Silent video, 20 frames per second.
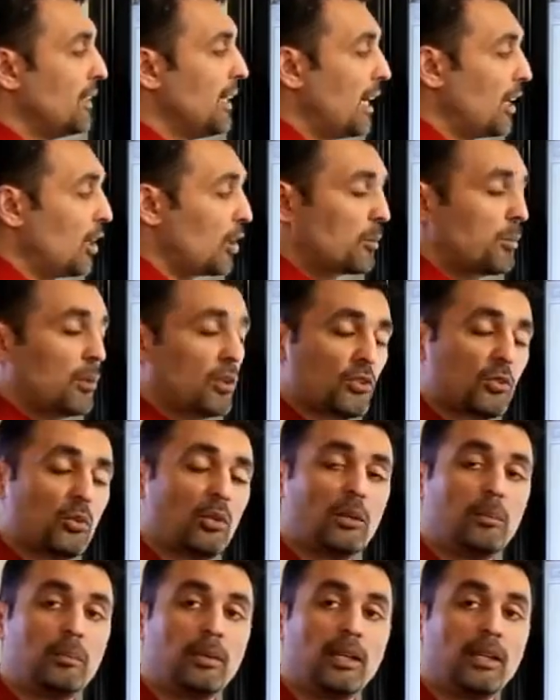dialog box
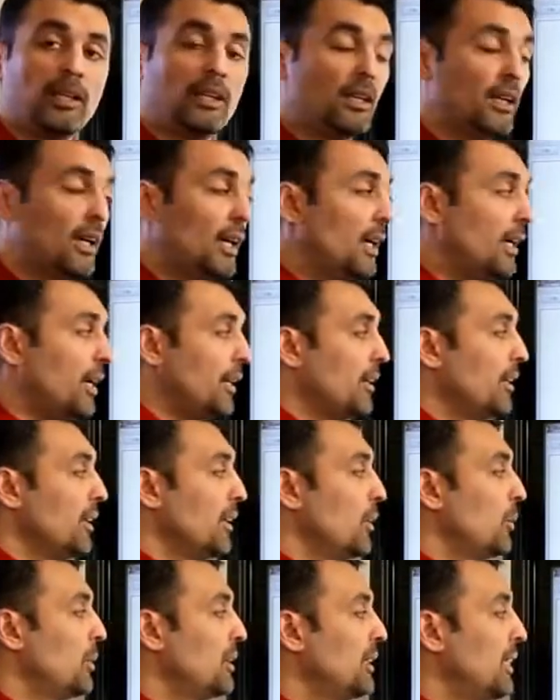will appear, and
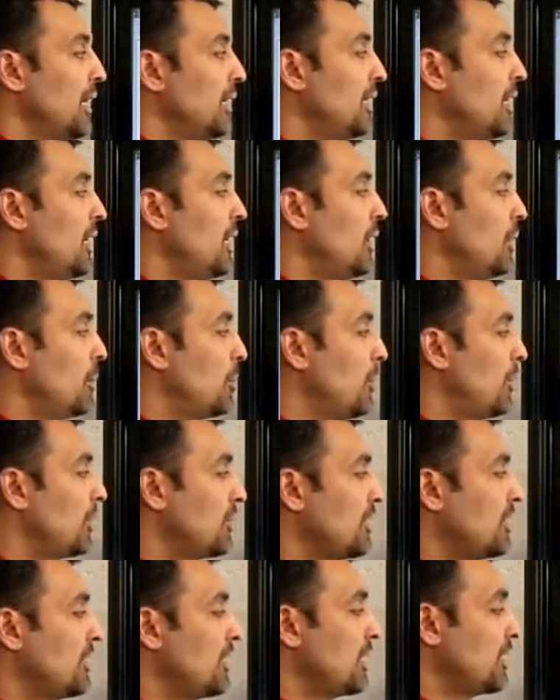within that dialog
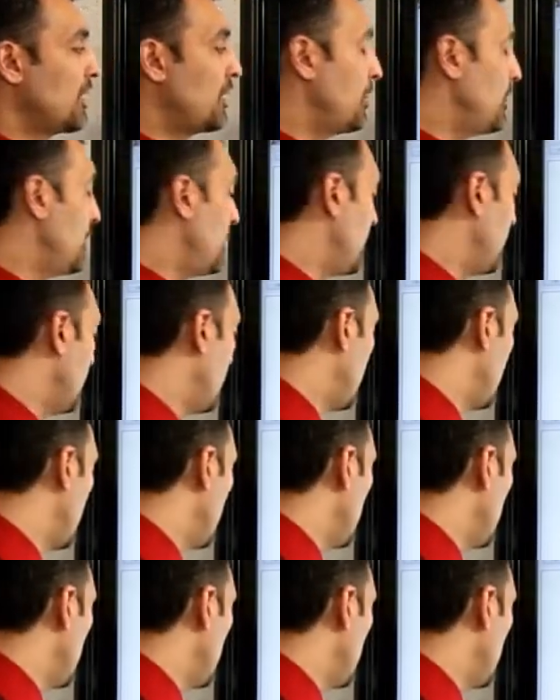box it's asking me